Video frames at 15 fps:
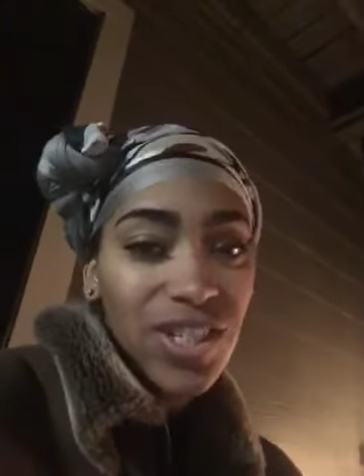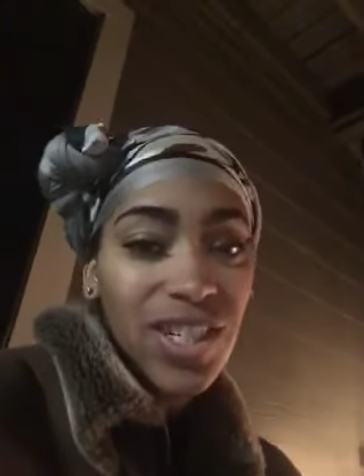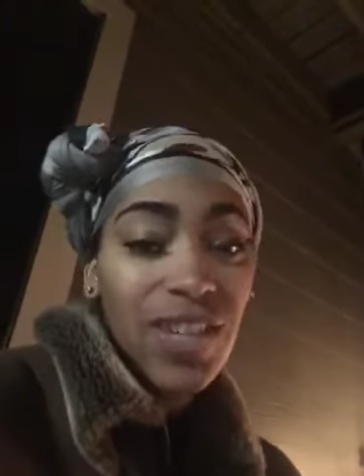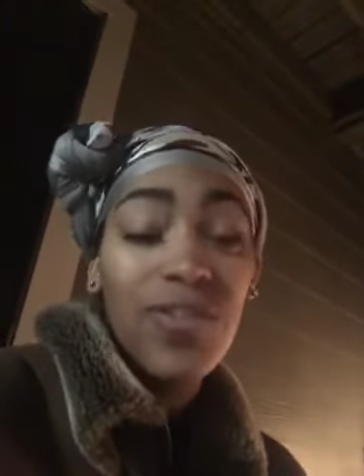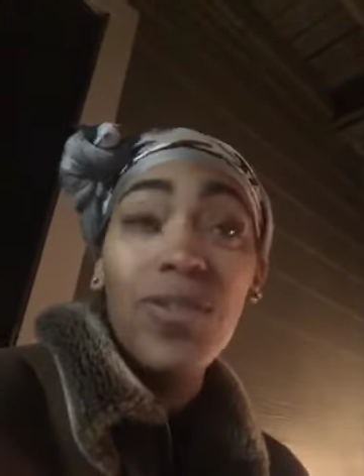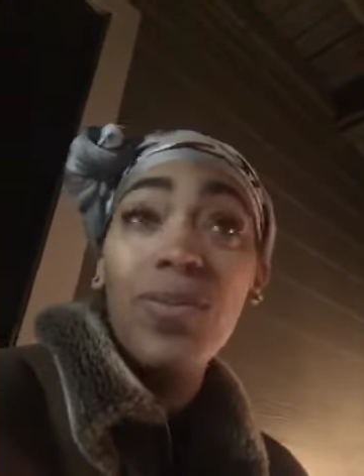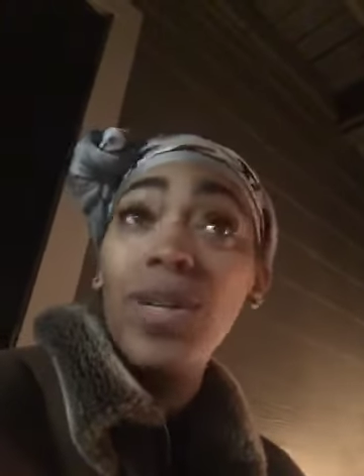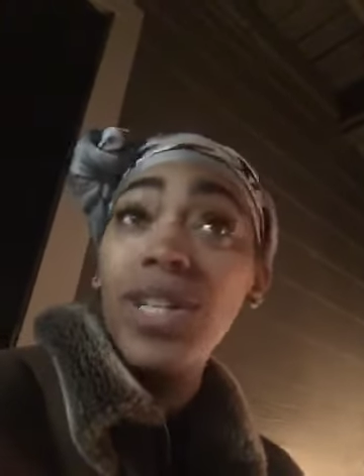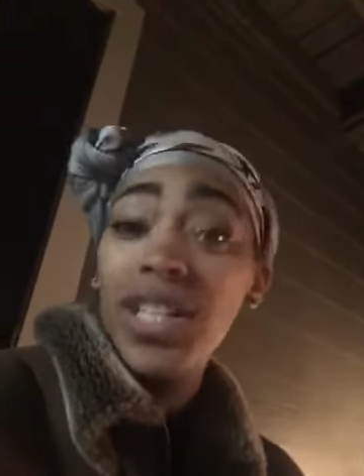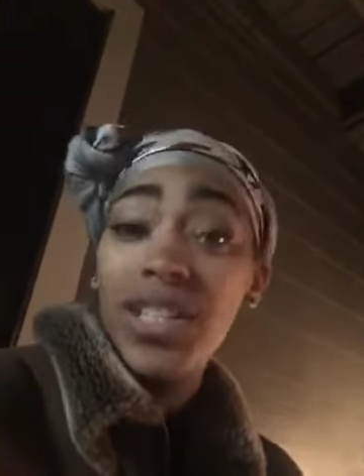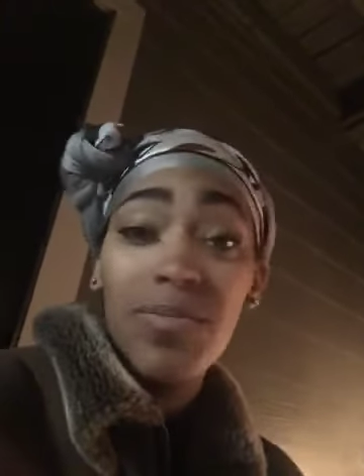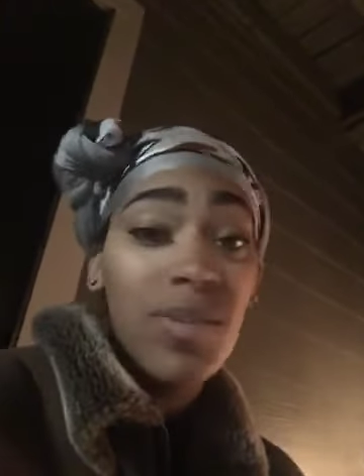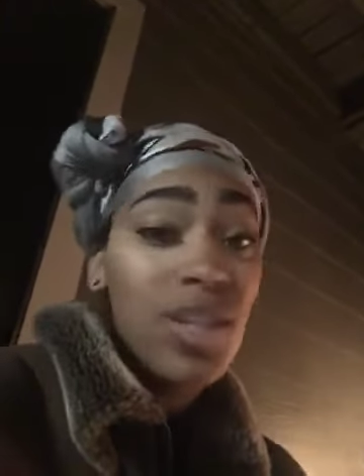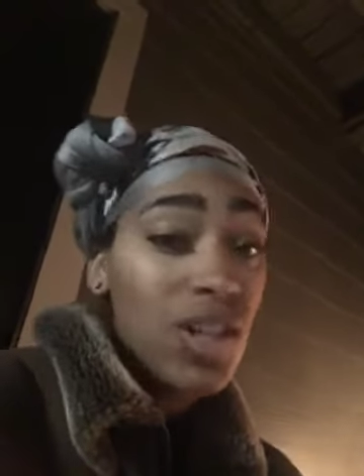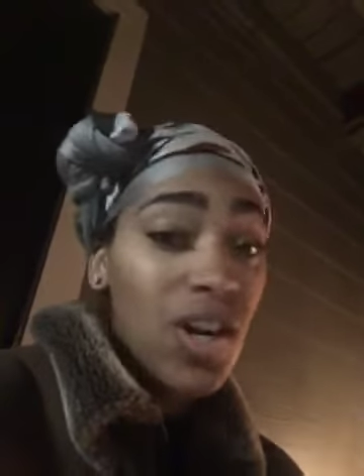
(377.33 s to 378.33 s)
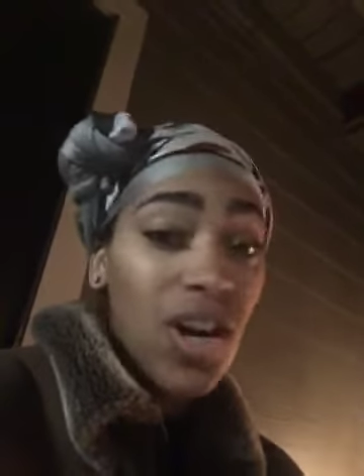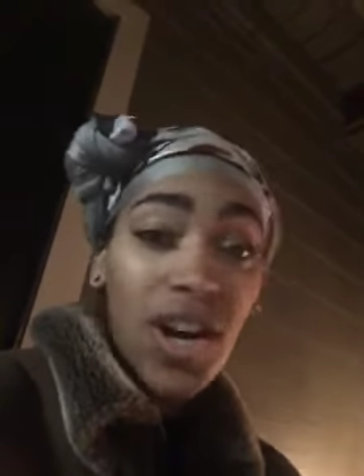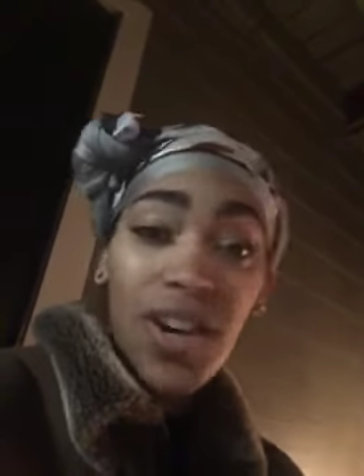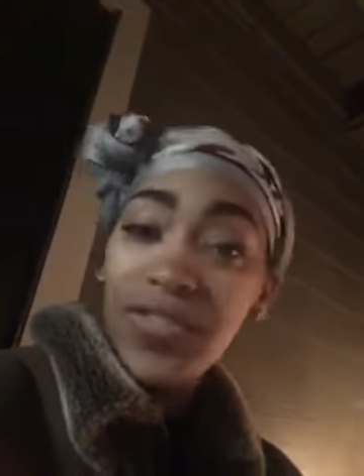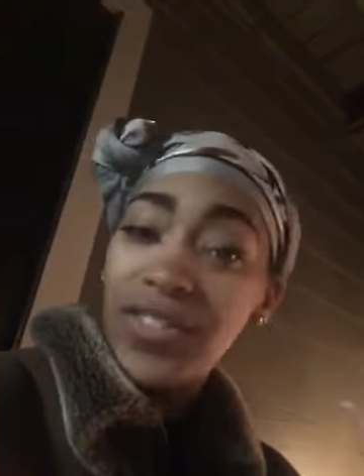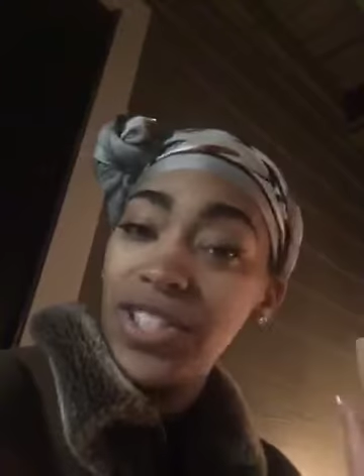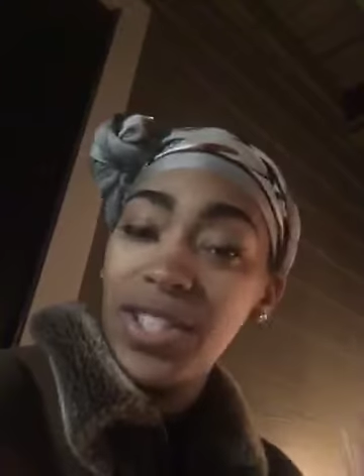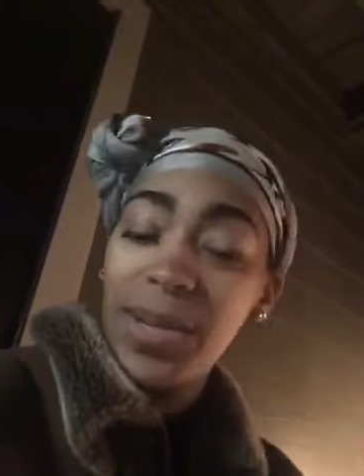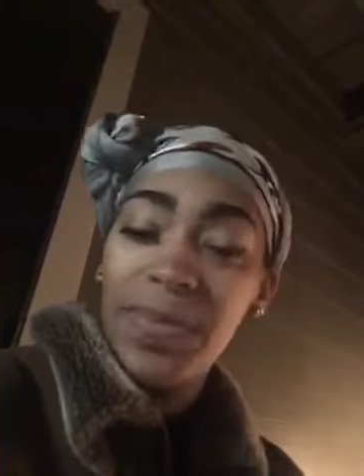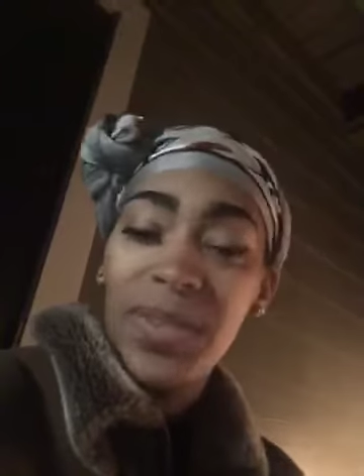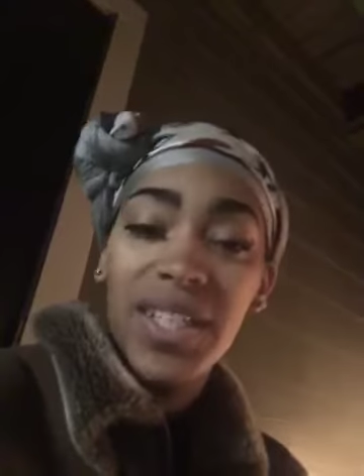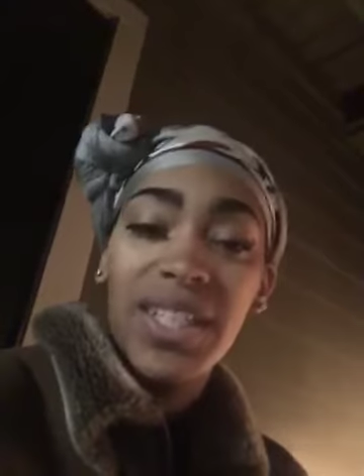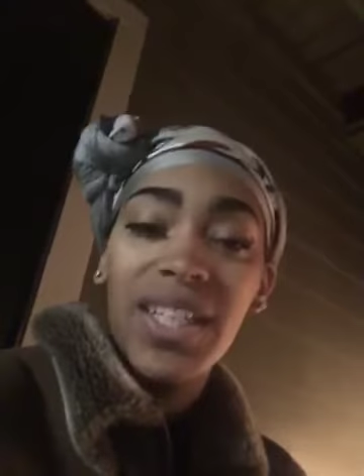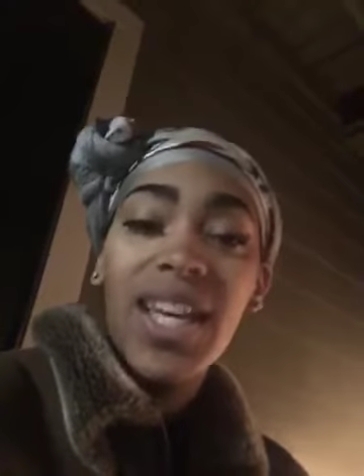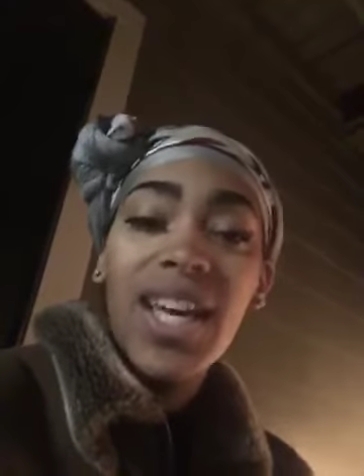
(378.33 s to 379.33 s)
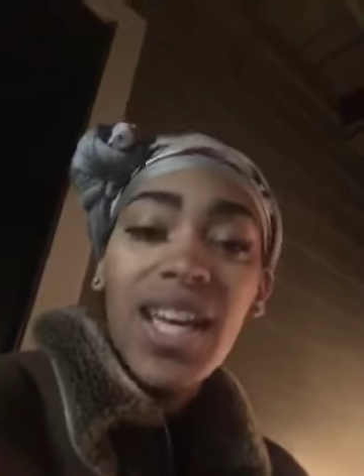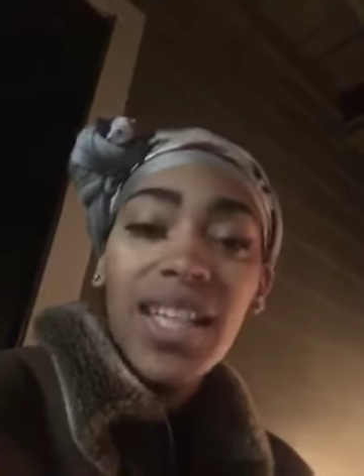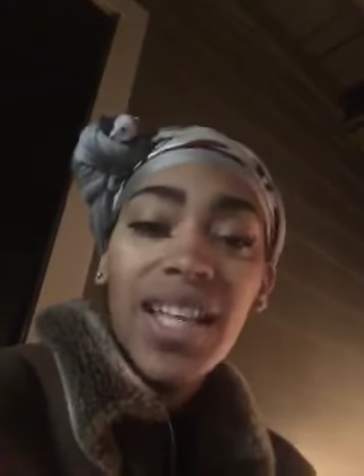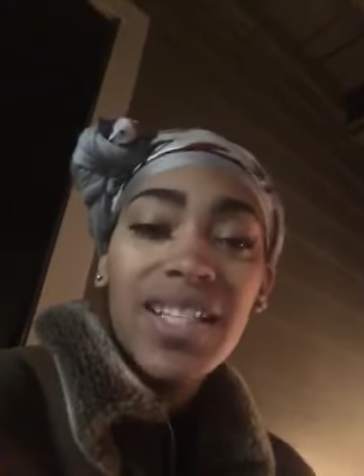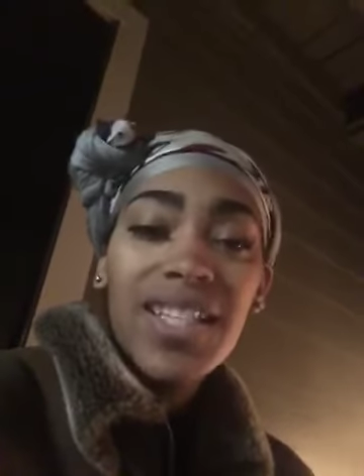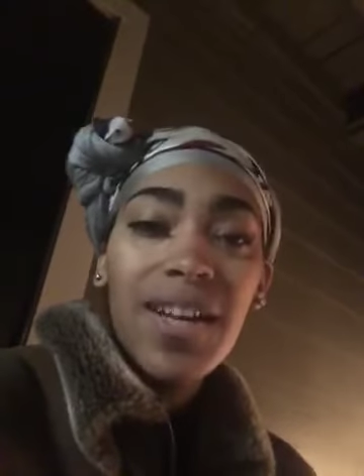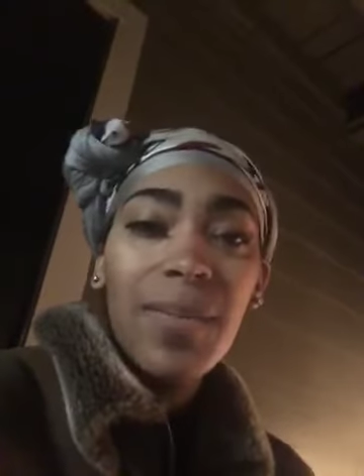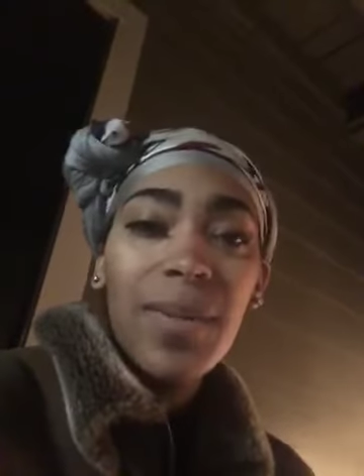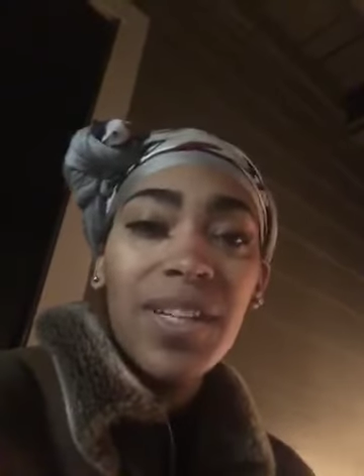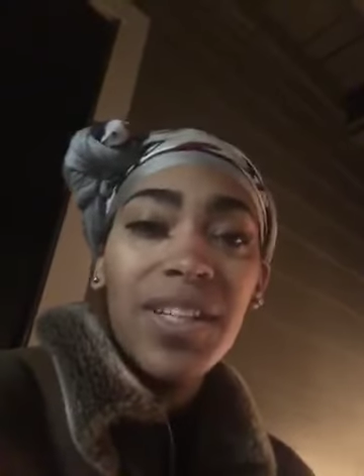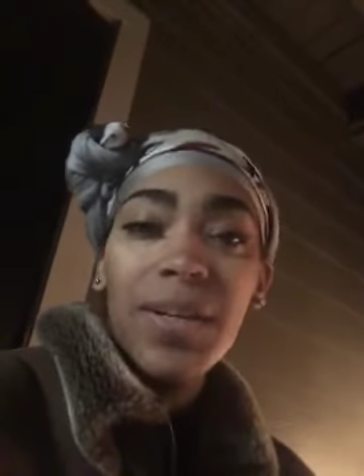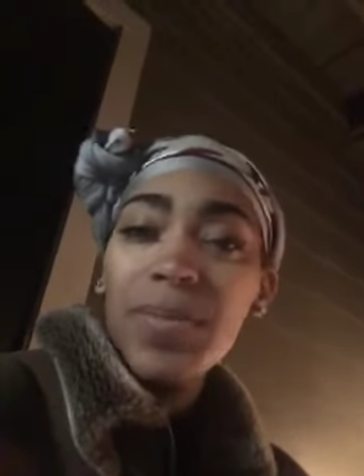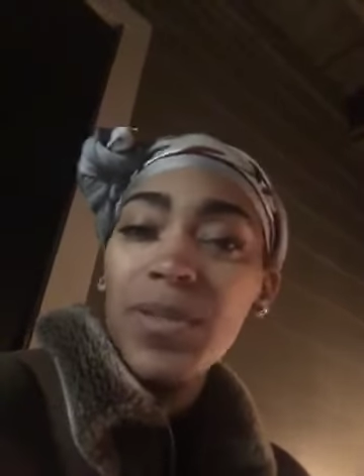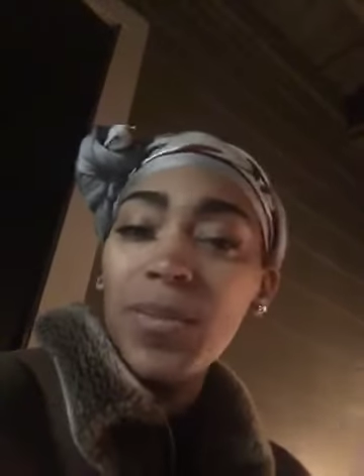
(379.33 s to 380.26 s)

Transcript: And if you want to give me a call for something that's coming up,